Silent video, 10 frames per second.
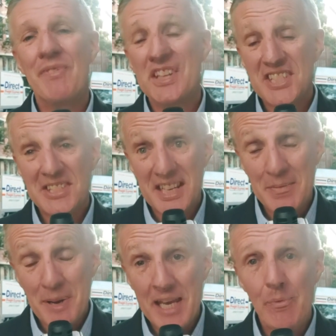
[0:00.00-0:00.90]
This is
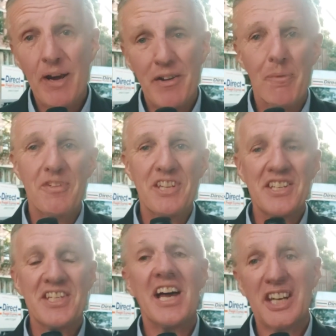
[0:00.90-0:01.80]
me, Wayne
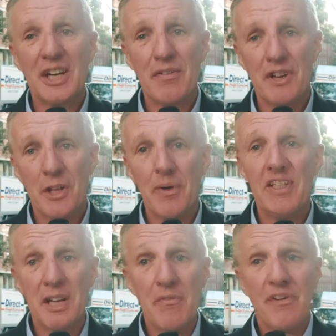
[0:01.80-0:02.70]
Robinson, signing off for another
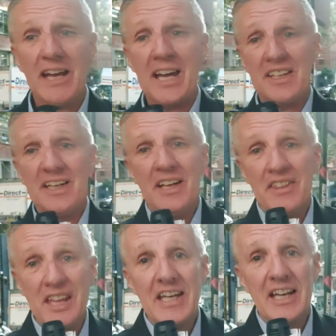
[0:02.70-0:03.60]
week. Don't forget,
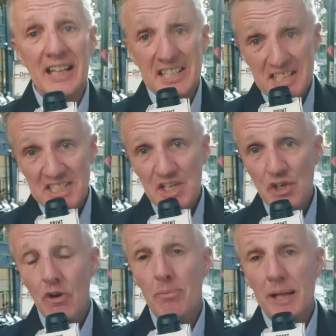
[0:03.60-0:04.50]
the latest
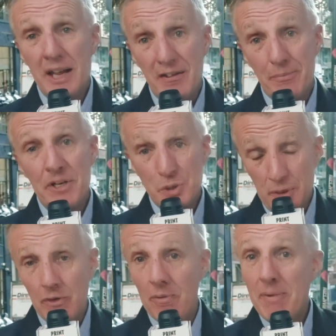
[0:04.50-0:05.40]
issue of
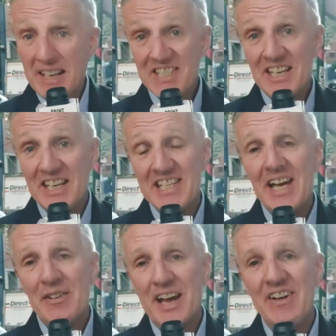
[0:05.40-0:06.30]
Print21 magazine is
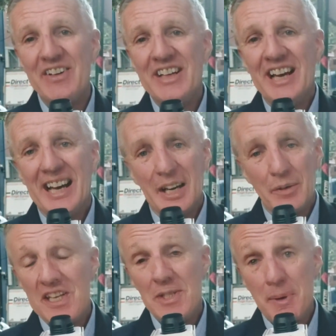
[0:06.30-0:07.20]
out now,
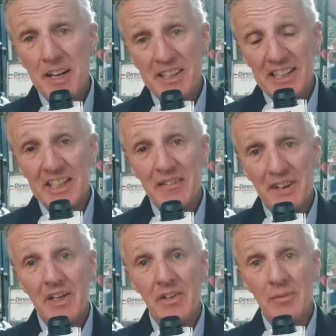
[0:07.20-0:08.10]
with a sparkling
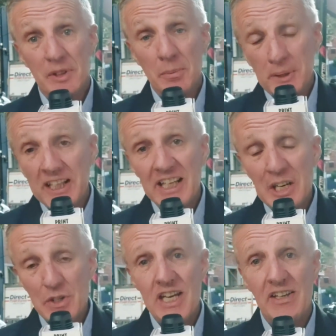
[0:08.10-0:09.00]
cover, completely
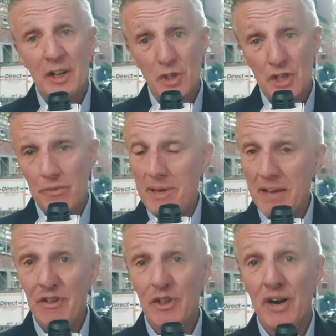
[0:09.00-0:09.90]
new technology from
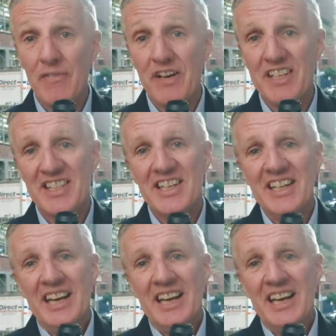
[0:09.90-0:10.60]
Avon Graphics,